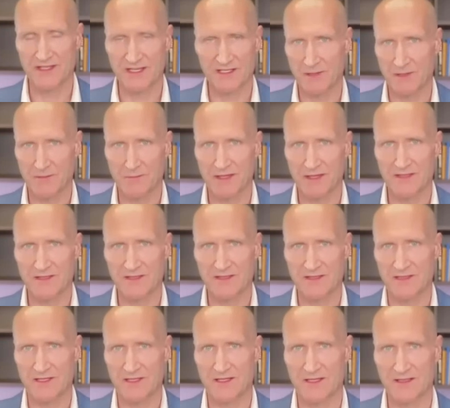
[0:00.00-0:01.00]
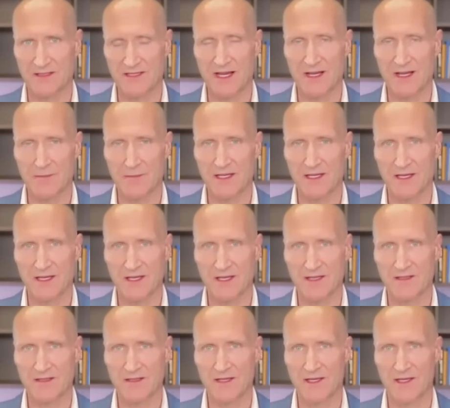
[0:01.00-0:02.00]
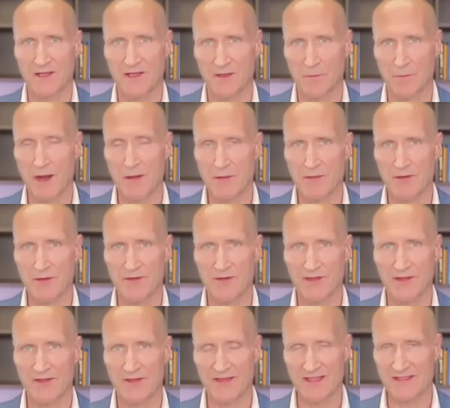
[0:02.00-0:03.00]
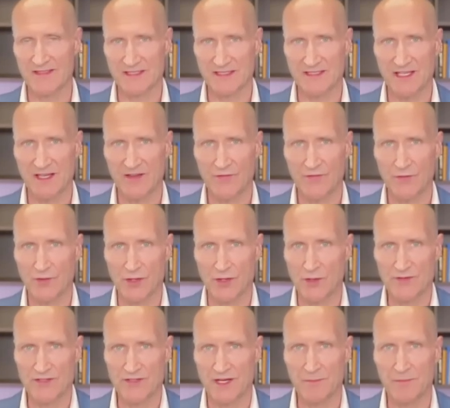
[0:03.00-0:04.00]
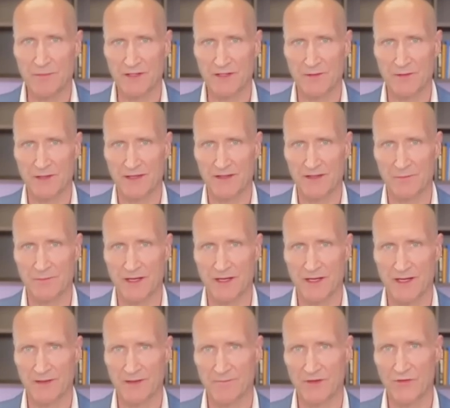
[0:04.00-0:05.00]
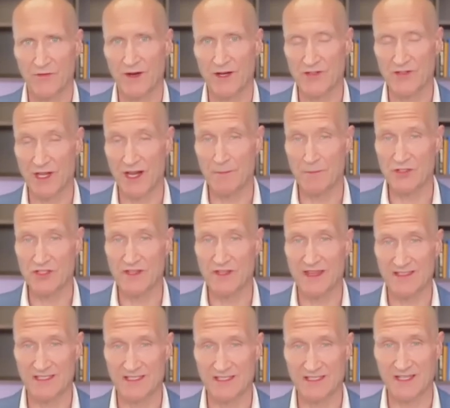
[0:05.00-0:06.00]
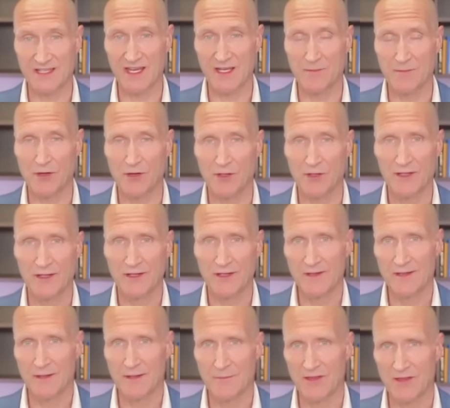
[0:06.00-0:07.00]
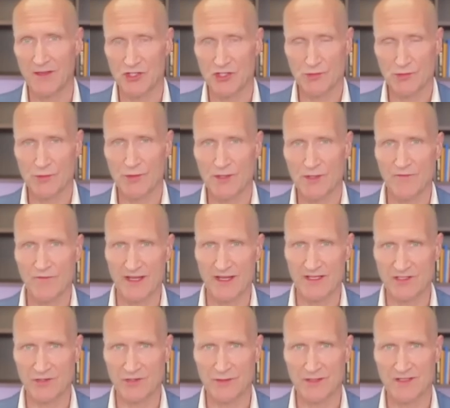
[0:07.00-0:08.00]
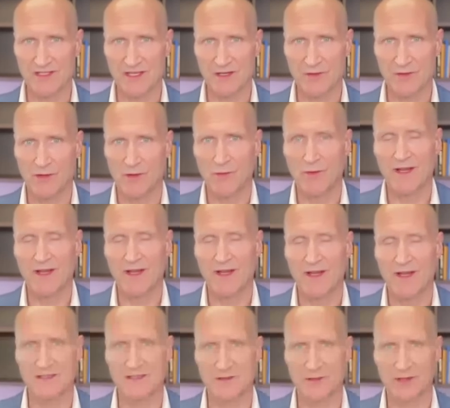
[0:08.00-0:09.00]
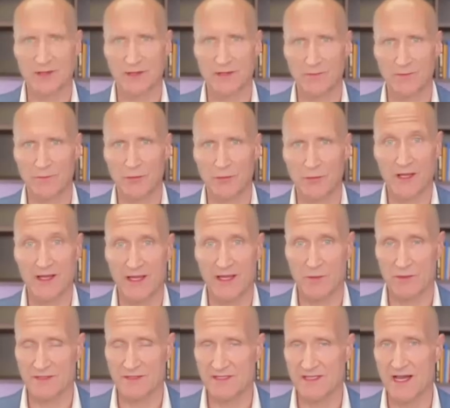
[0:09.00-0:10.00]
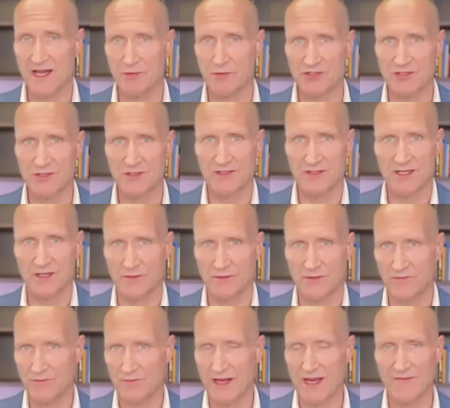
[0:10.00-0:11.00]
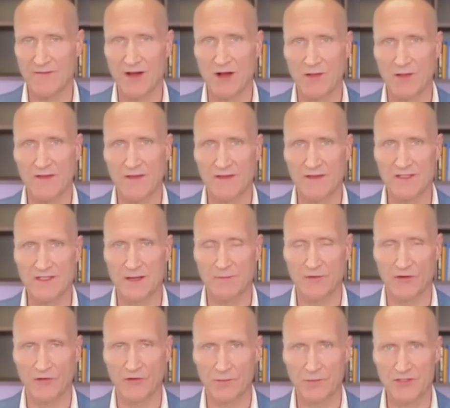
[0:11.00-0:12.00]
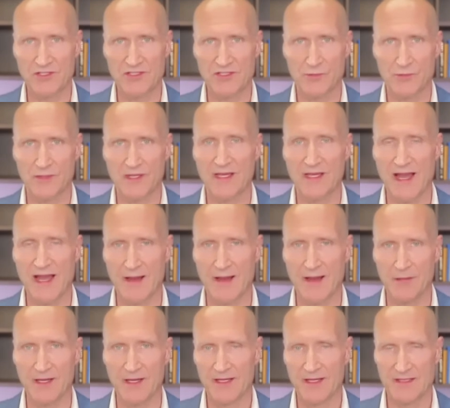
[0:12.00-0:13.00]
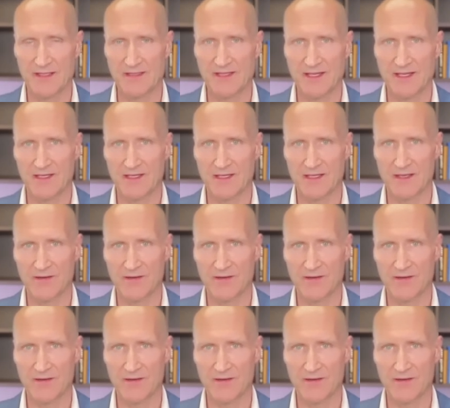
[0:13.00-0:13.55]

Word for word: next big bet's uh, autonomy, and the probability that that's successful goes up a little bit. Um, as far as how much of that's sustainable, I mean, the shrewd investor would say, well, what is the real play? What's the opportunity? And we've kind of outlined these numbers, but just to recap, is that